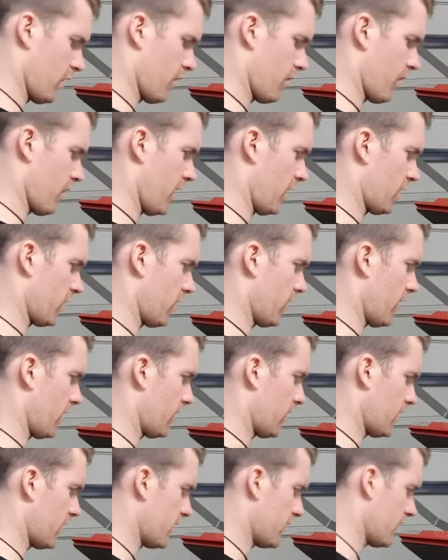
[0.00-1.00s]
make sure that
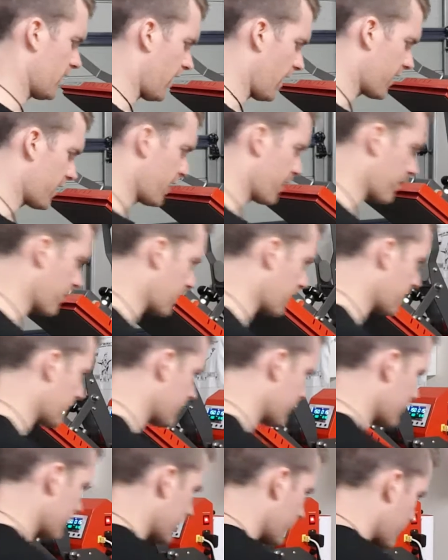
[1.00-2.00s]
this is lined up and then
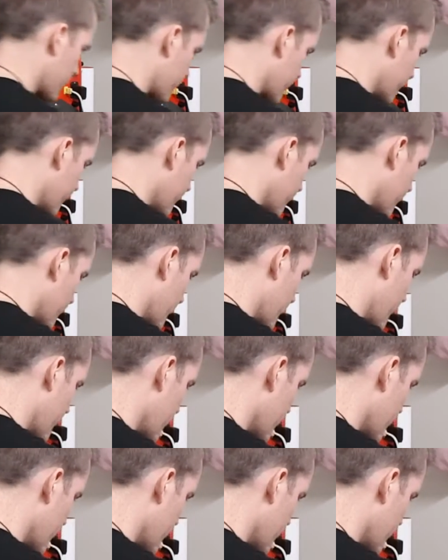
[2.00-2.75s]
it's, you know,